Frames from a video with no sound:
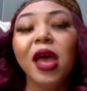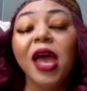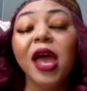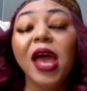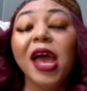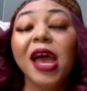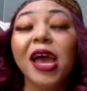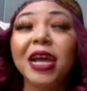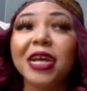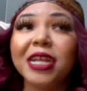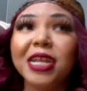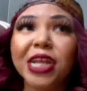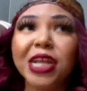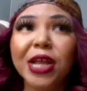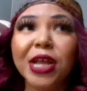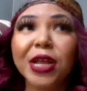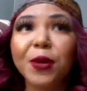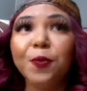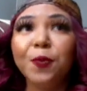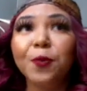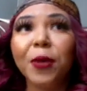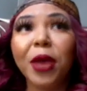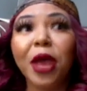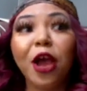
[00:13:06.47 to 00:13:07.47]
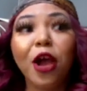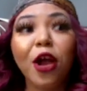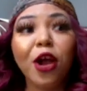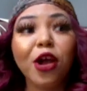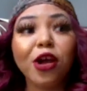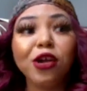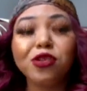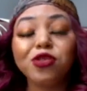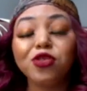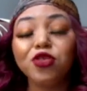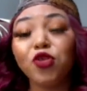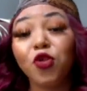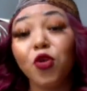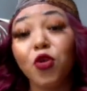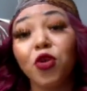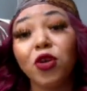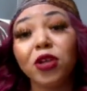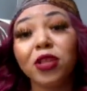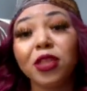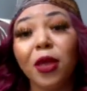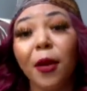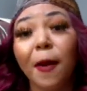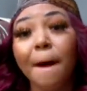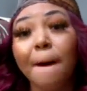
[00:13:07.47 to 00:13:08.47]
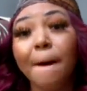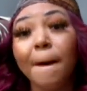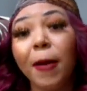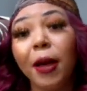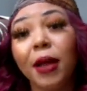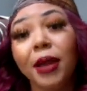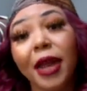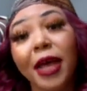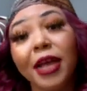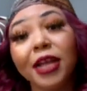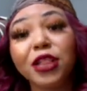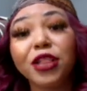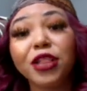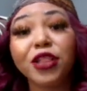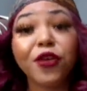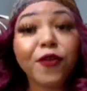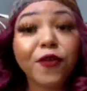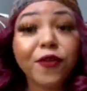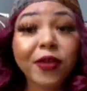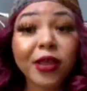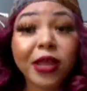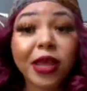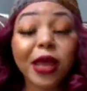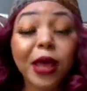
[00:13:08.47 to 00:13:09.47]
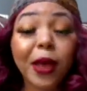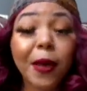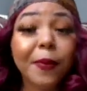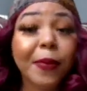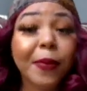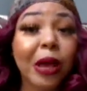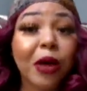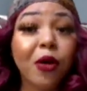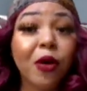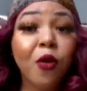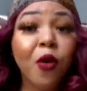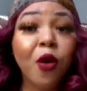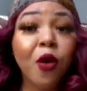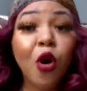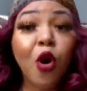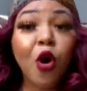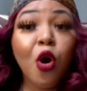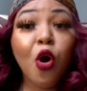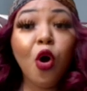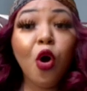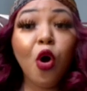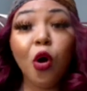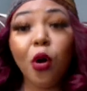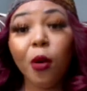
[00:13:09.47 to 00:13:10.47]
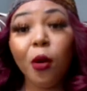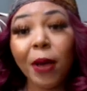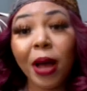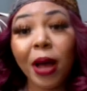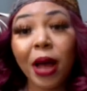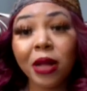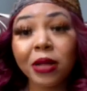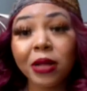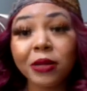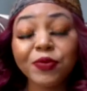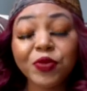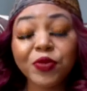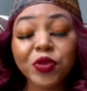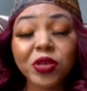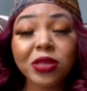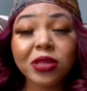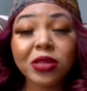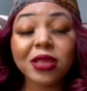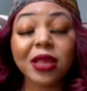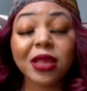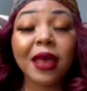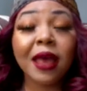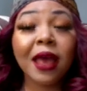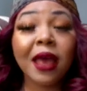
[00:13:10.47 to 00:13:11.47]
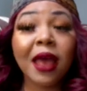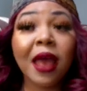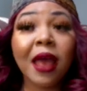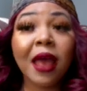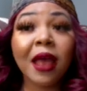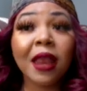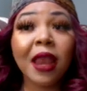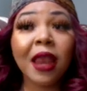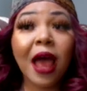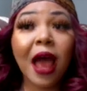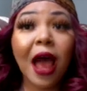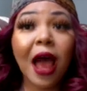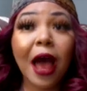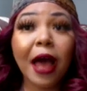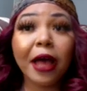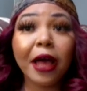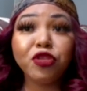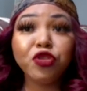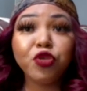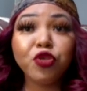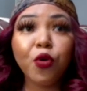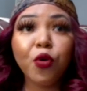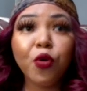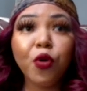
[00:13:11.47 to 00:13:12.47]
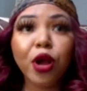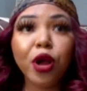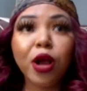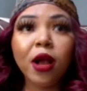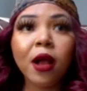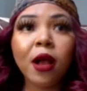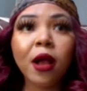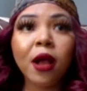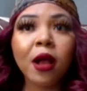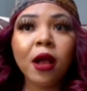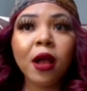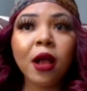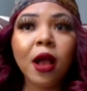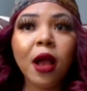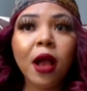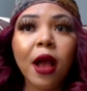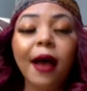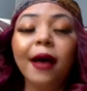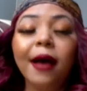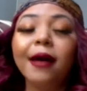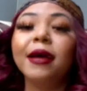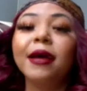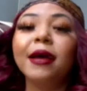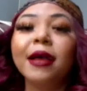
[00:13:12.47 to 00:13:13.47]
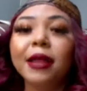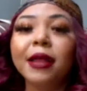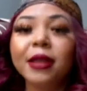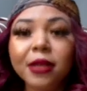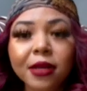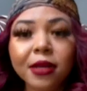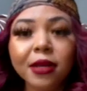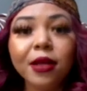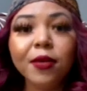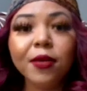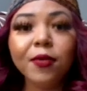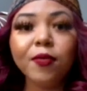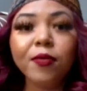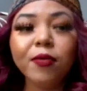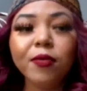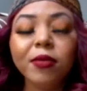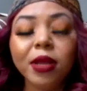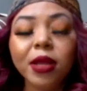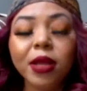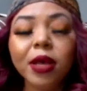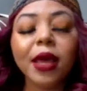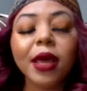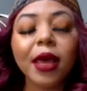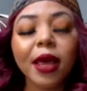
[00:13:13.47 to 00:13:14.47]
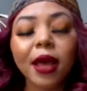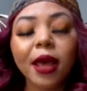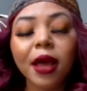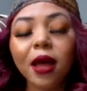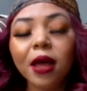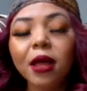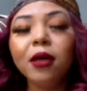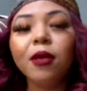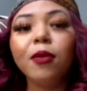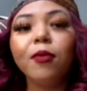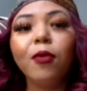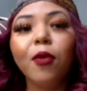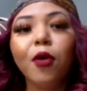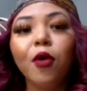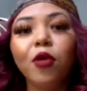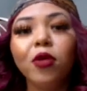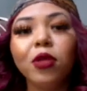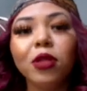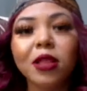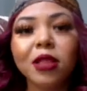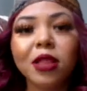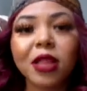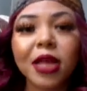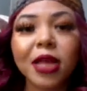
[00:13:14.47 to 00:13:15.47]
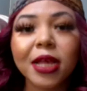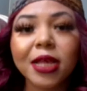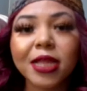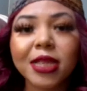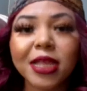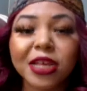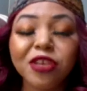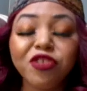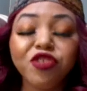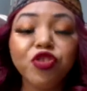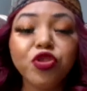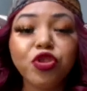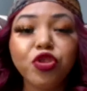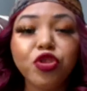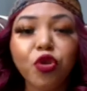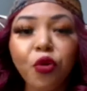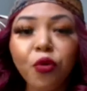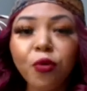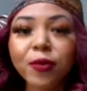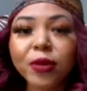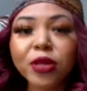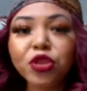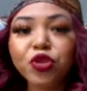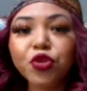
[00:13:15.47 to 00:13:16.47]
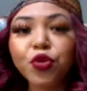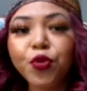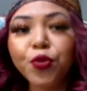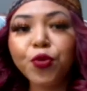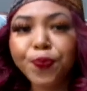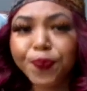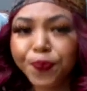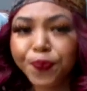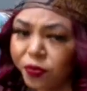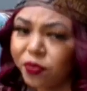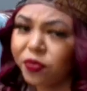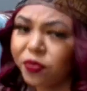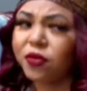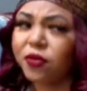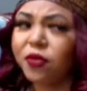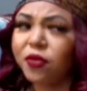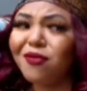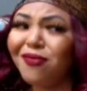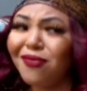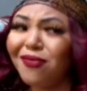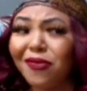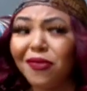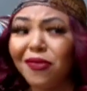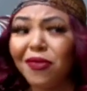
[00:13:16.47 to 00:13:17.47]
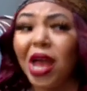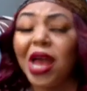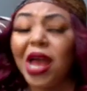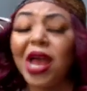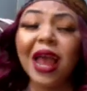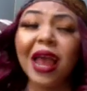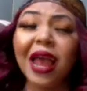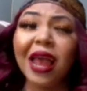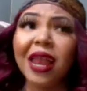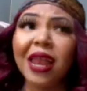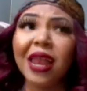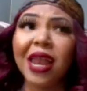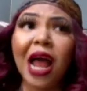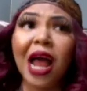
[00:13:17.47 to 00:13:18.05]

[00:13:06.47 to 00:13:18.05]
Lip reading: And then me and her talked like thoroughly about all my options, and I told her I ended up looking up all the things that she told me to, and